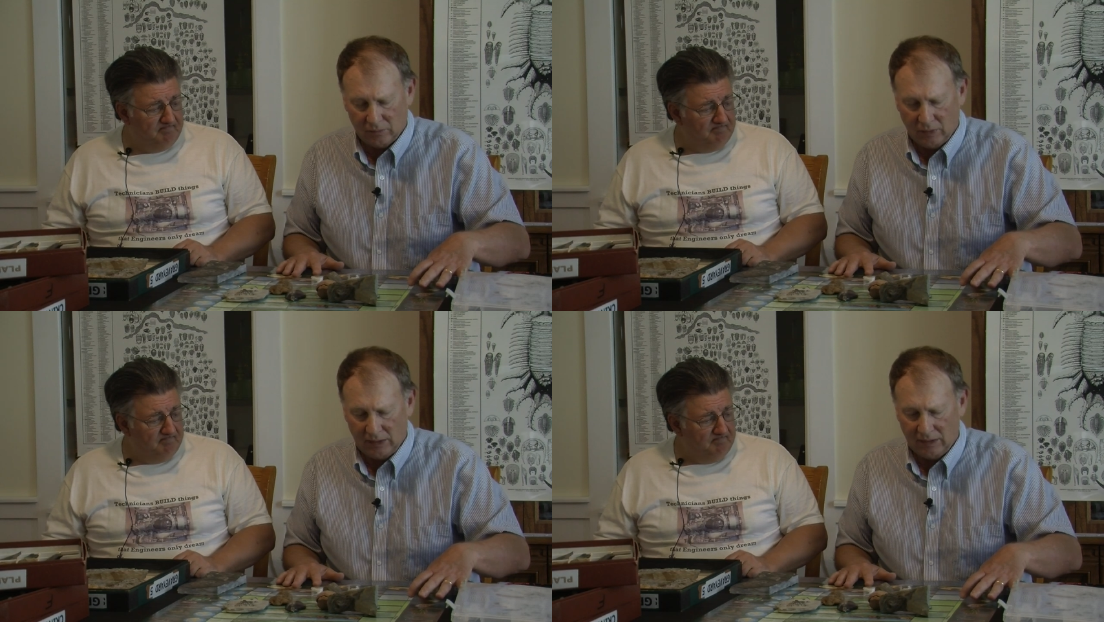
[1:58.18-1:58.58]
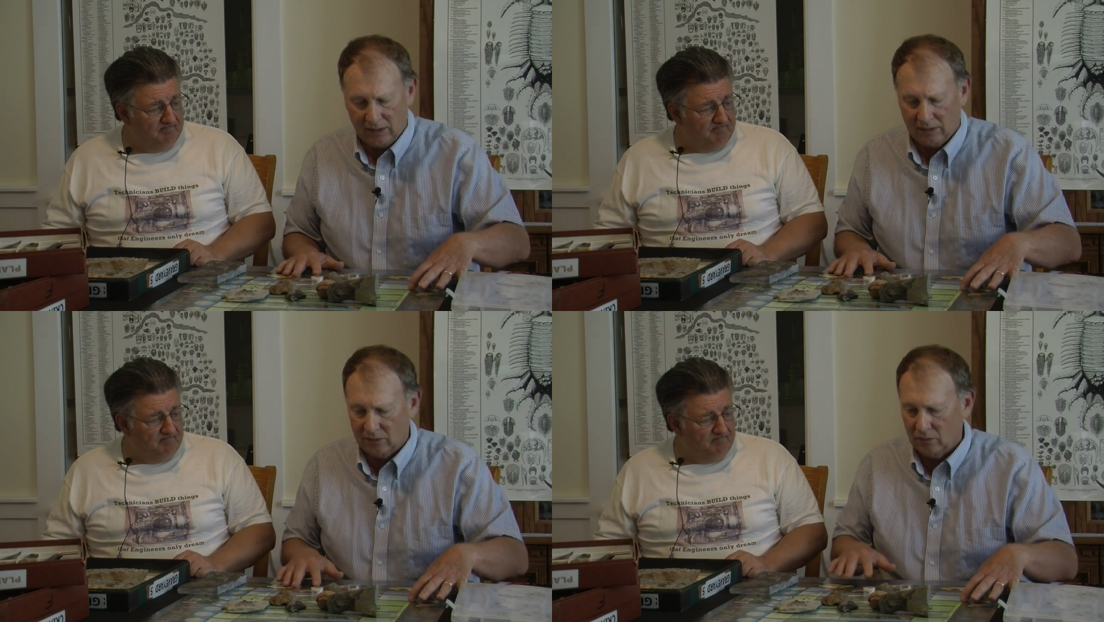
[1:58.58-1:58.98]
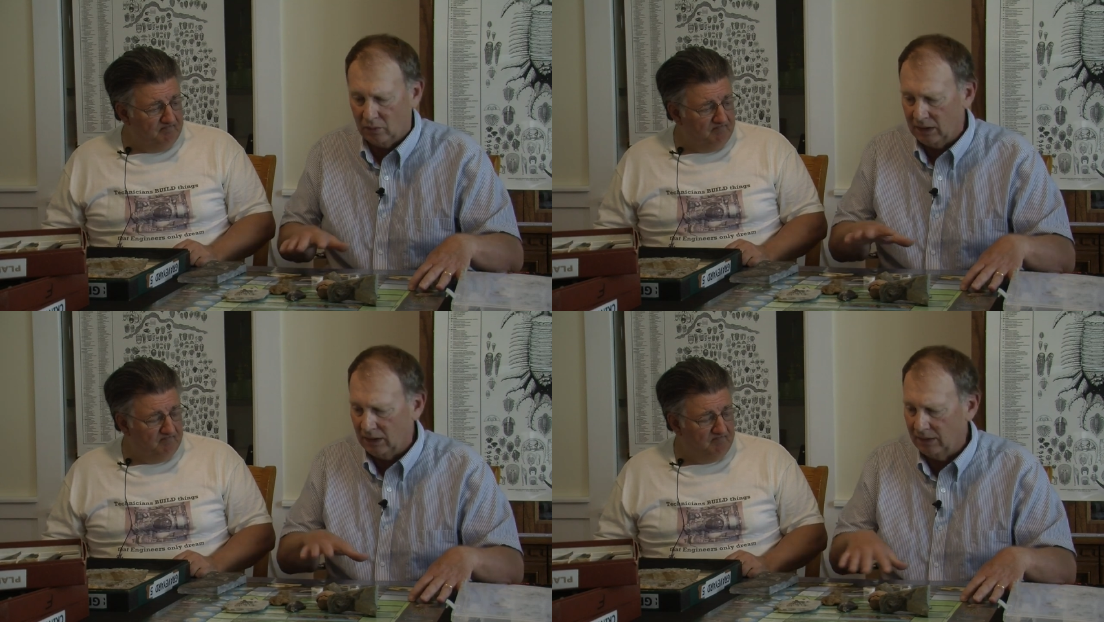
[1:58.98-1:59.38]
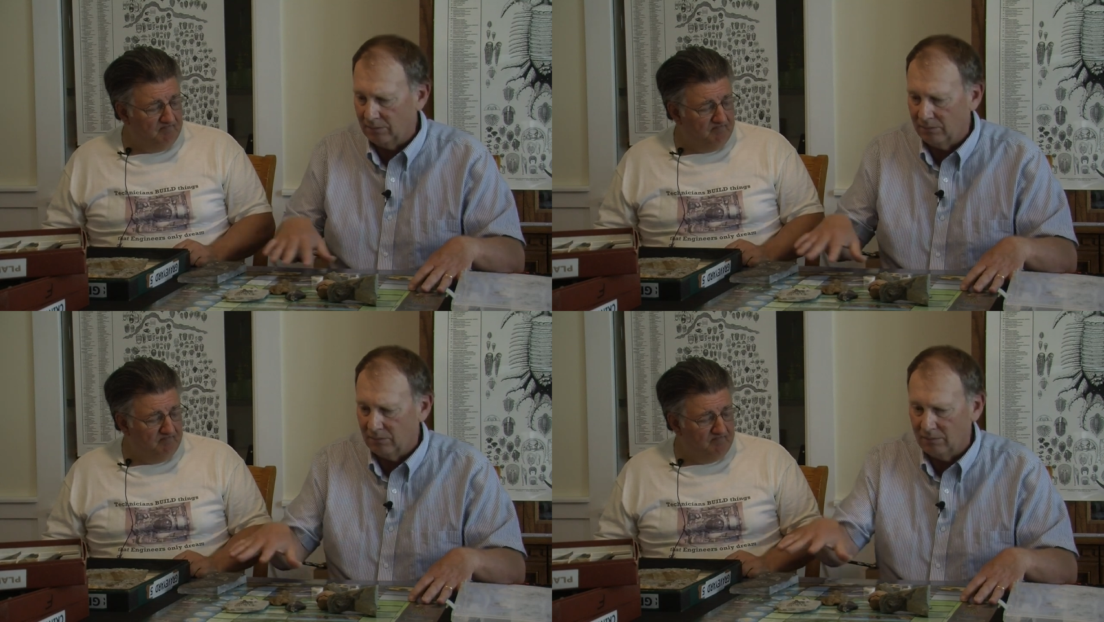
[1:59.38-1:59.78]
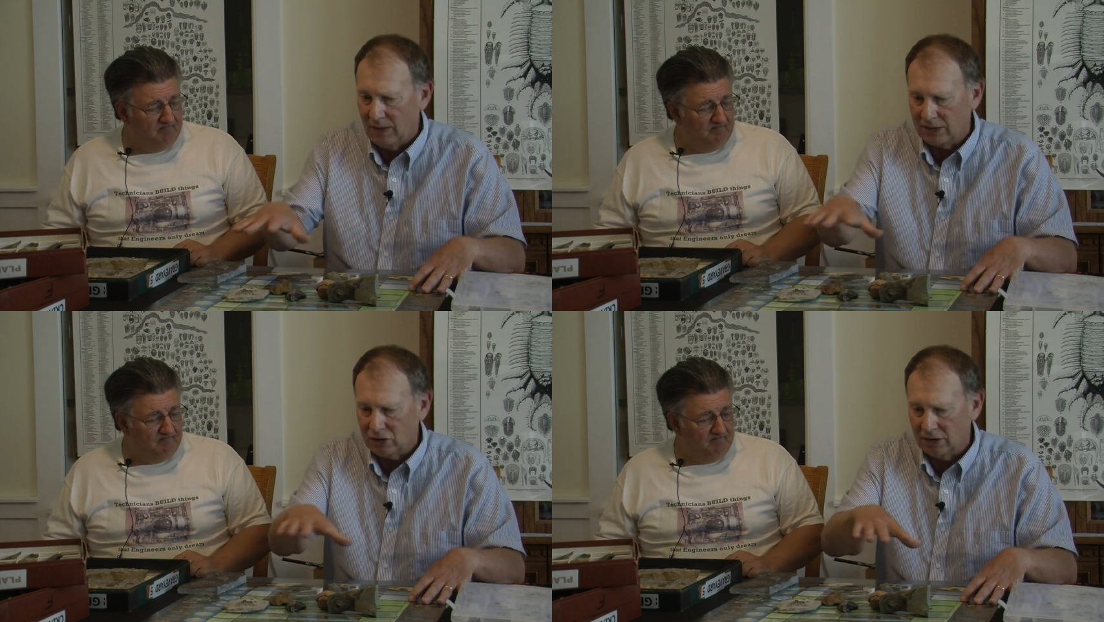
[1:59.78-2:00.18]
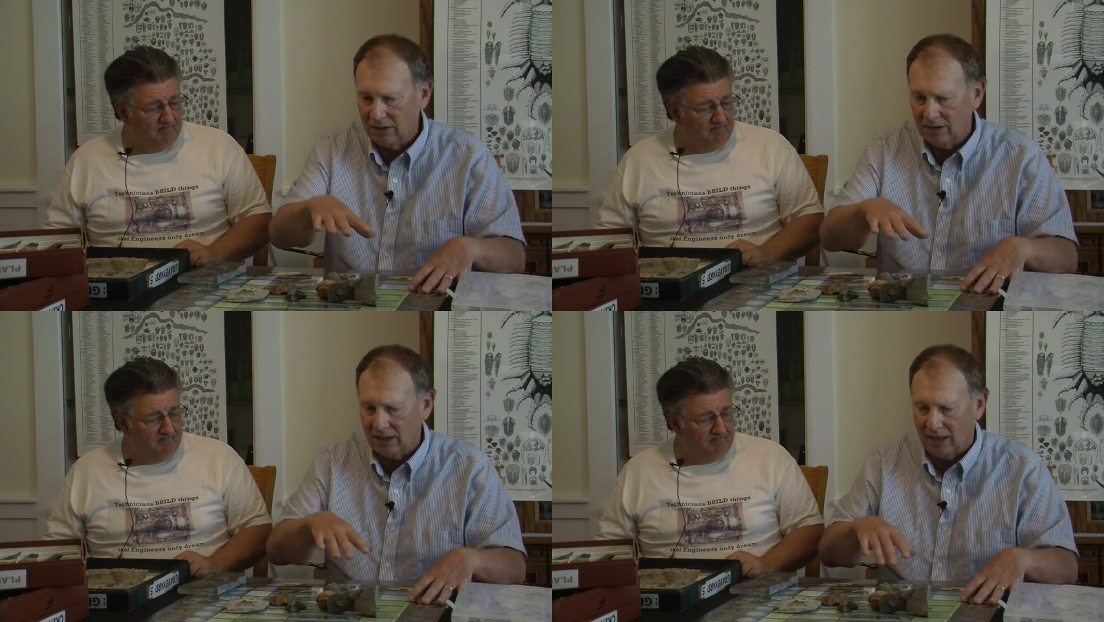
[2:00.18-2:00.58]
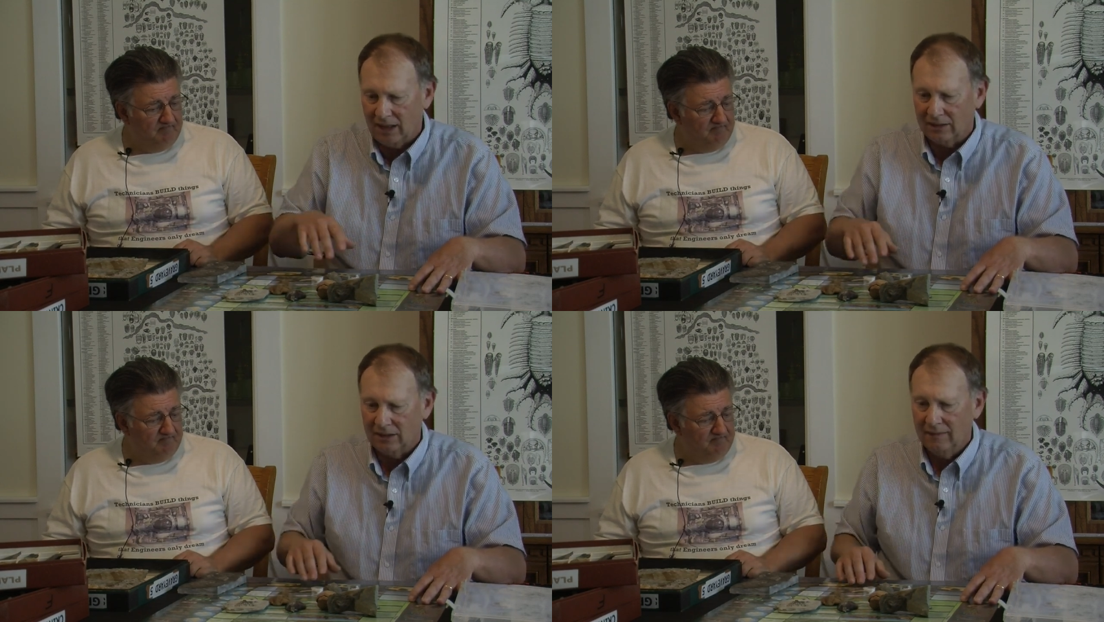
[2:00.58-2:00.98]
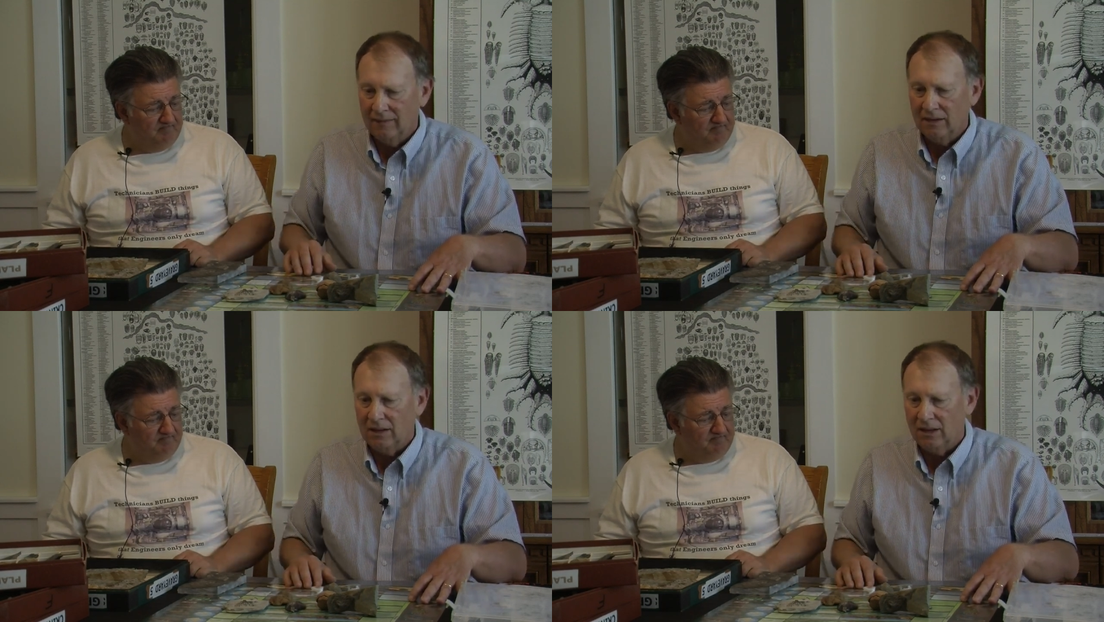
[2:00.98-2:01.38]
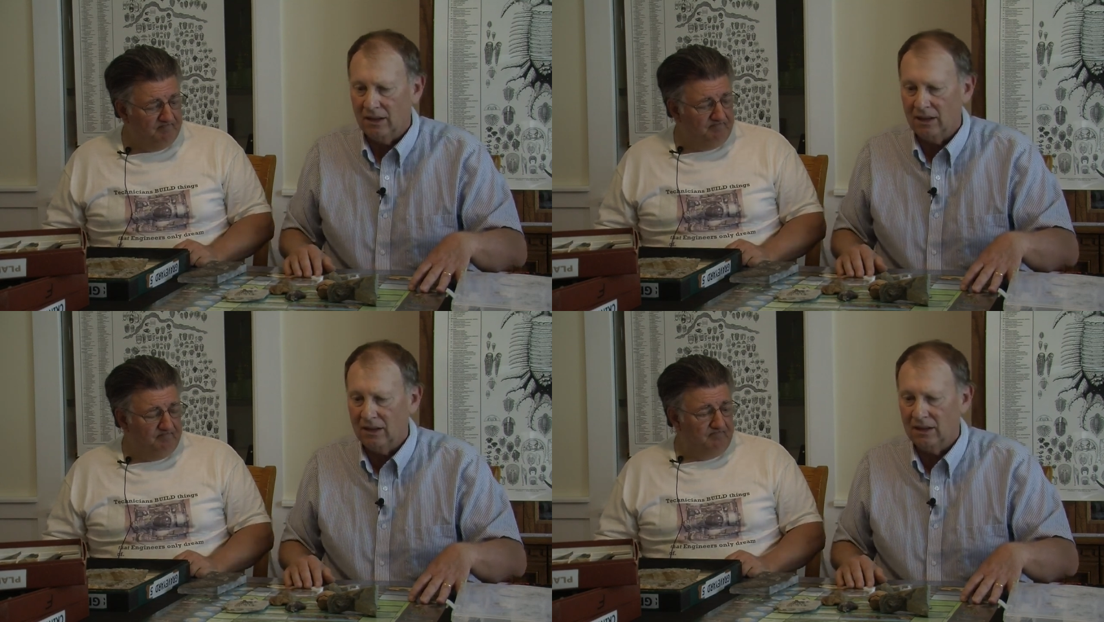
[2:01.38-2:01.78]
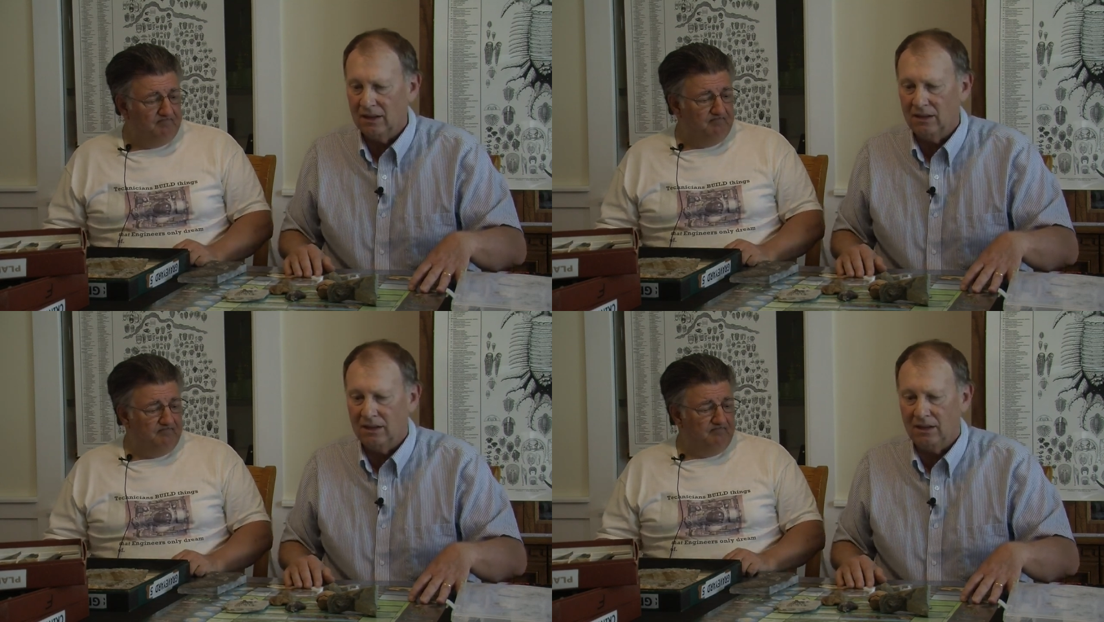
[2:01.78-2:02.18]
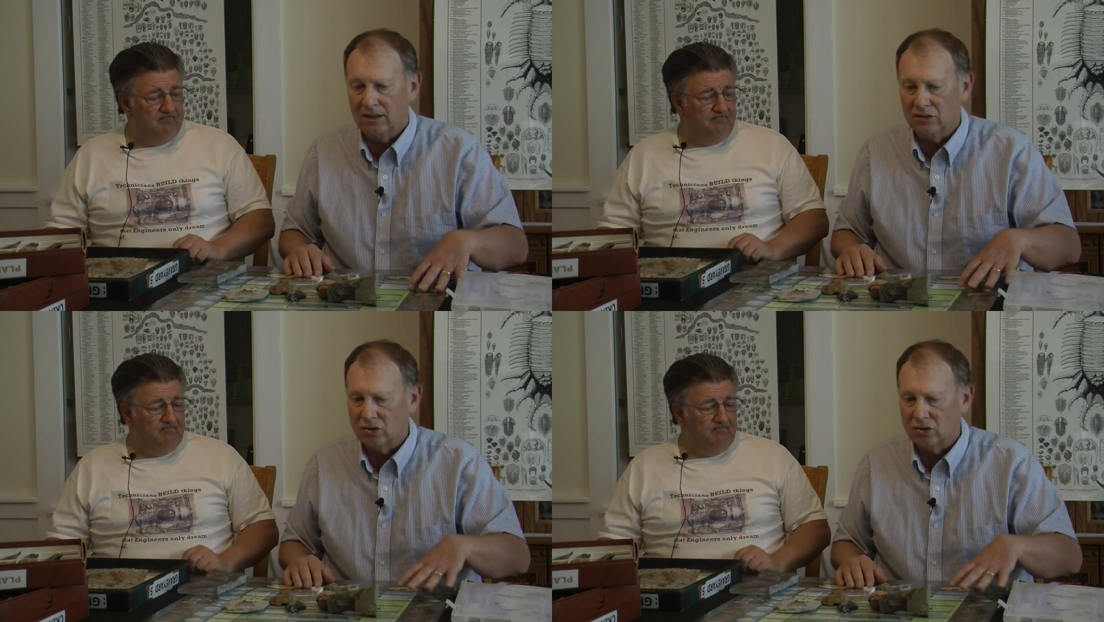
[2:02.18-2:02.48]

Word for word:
Speaker 1: we, we mentioned that the uh,